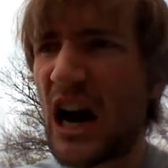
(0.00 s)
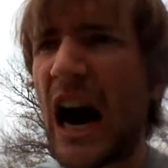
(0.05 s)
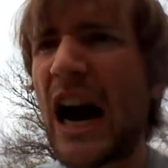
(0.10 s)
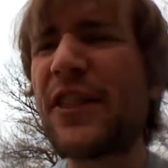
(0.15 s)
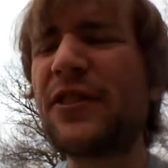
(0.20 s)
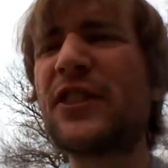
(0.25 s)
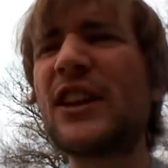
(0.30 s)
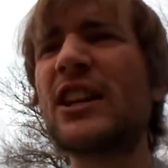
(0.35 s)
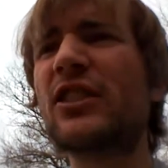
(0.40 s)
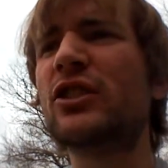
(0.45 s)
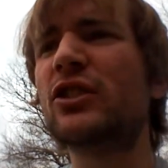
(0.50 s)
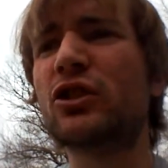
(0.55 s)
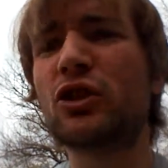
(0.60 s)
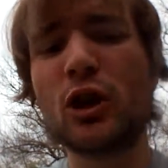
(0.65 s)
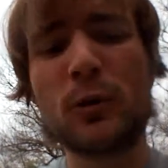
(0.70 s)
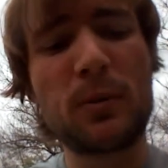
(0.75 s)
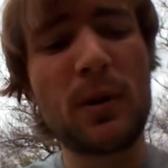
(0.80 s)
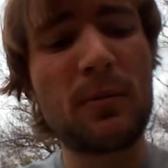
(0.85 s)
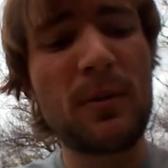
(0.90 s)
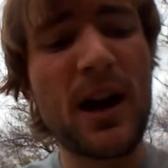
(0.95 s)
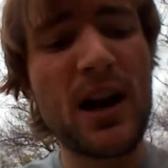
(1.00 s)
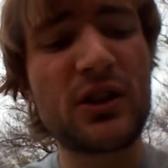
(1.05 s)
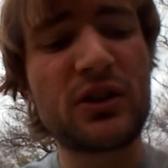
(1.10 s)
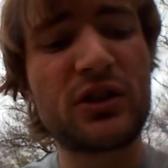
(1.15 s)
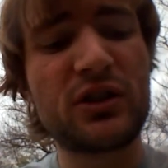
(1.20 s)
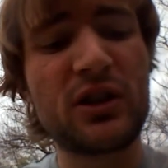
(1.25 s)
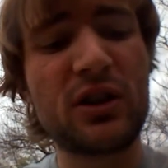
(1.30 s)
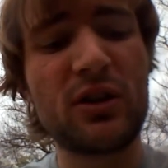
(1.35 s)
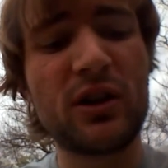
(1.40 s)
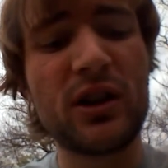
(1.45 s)
I think the Superman
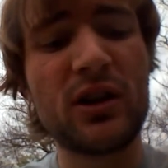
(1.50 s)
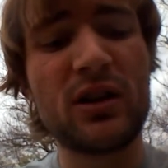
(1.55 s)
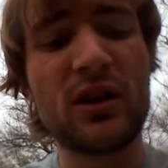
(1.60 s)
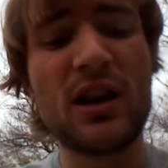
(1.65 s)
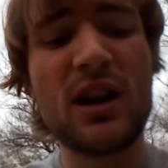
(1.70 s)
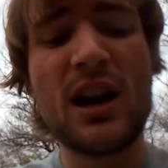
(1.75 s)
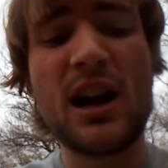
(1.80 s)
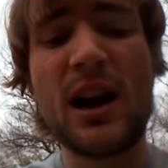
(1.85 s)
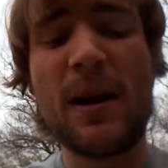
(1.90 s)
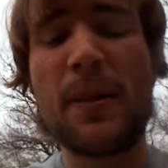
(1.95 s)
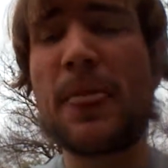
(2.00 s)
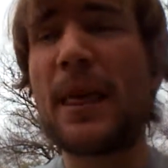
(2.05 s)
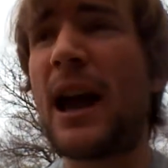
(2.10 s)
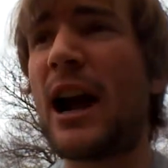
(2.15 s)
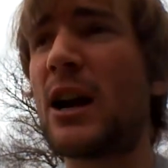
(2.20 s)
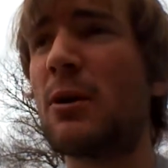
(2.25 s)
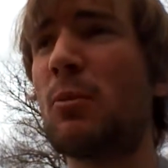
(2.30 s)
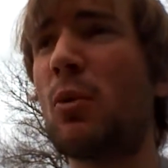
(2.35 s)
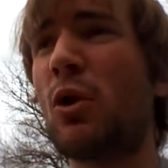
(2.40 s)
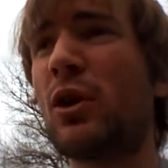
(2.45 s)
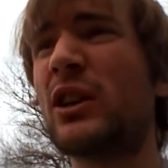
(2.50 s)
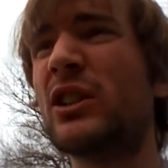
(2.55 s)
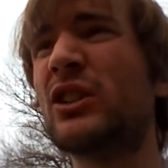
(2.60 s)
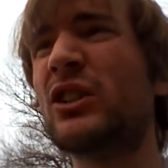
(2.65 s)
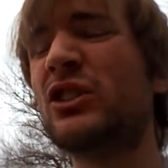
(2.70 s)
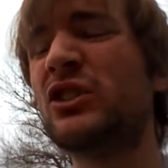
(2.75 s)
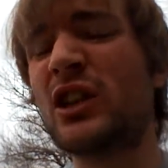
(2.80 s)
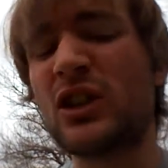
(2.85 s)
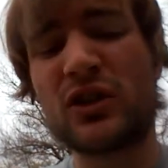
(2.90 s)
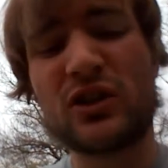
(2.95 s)
cereal had a more
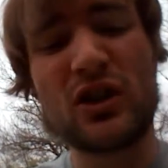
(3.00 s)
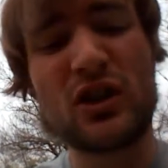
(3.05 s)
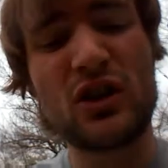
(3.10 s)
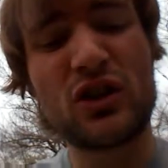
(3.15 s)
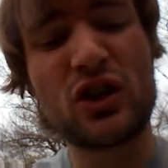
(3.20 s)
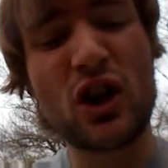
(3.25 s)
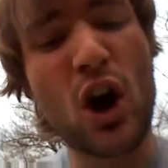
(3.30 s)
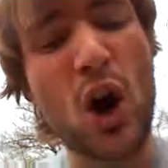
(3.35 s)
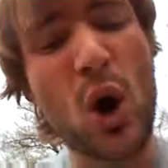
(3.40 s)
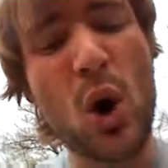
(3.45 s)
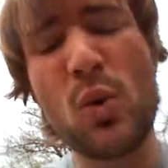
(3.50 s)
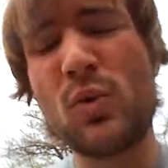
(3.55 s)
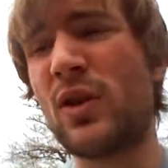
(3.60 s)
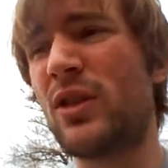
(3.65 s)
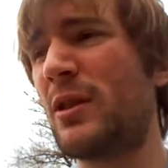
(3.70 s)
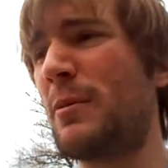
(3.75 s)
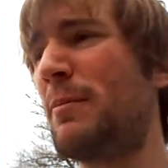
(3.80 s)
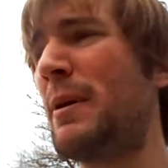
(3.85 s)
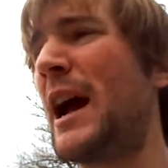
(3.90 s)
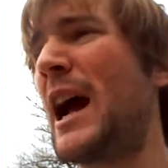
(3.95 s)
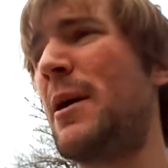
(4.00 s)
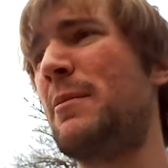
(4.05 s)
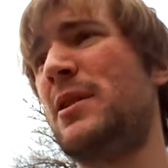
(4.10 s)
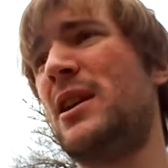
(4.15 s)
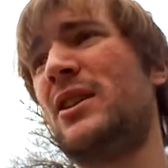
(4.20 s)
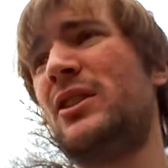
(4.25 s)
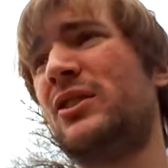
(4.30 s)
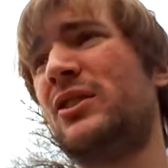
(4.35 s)
consistent tone than the Batman